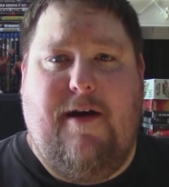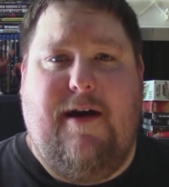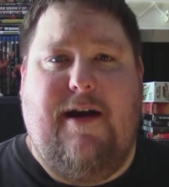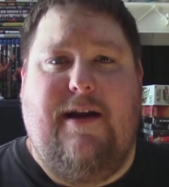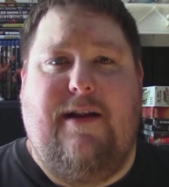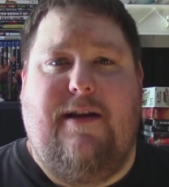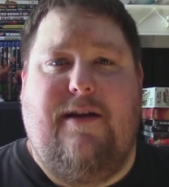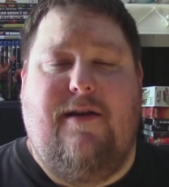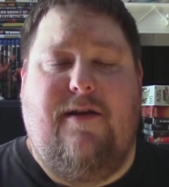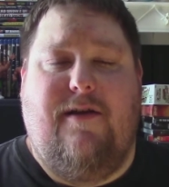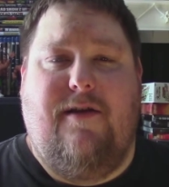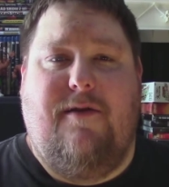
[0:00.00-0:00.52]

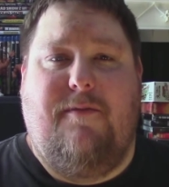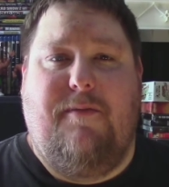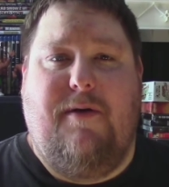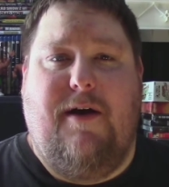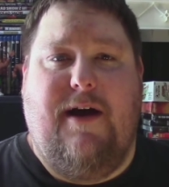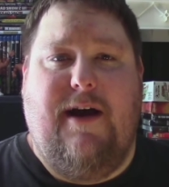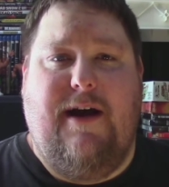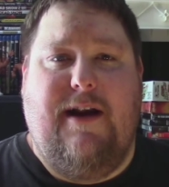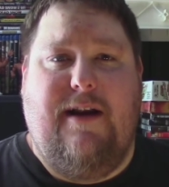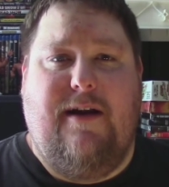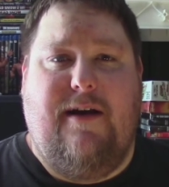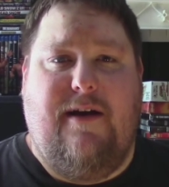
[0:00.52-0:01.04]
behind
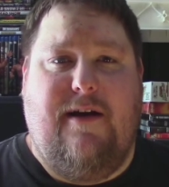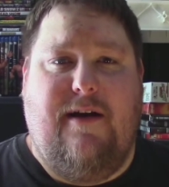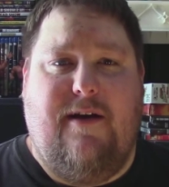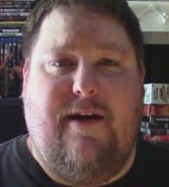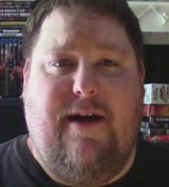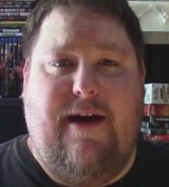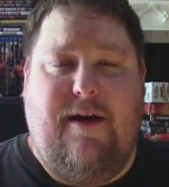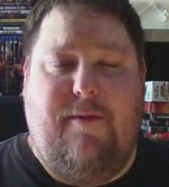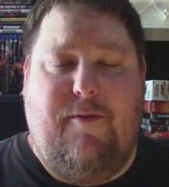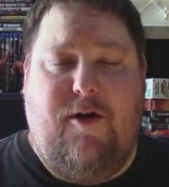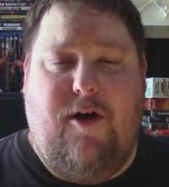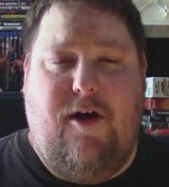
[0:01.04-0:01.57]

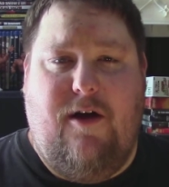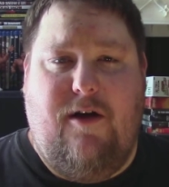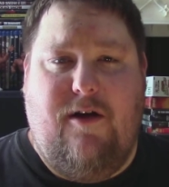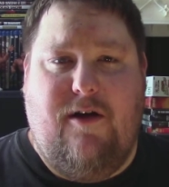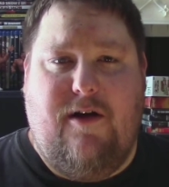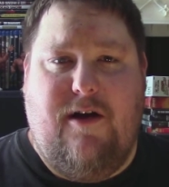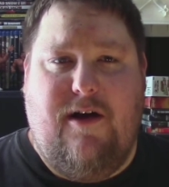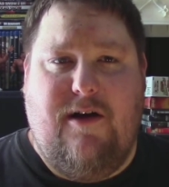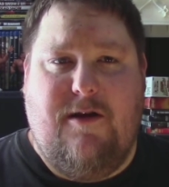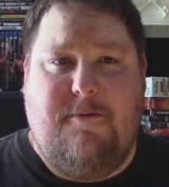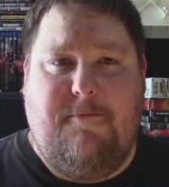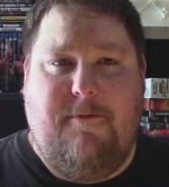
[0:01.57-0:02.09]
Cannibal
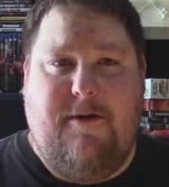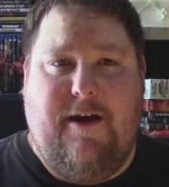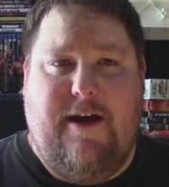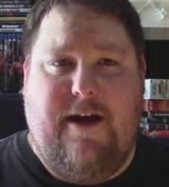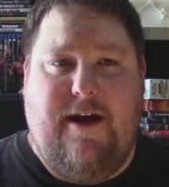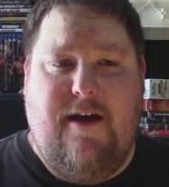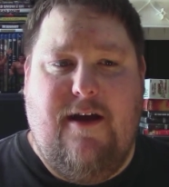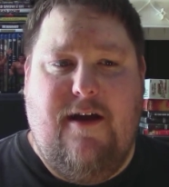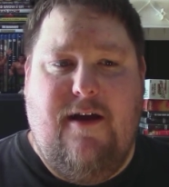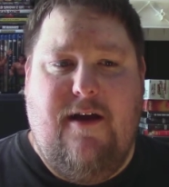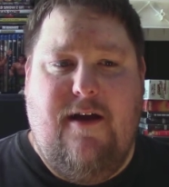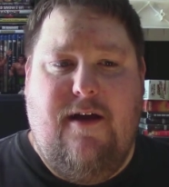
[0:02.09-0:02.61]
Holocaust, but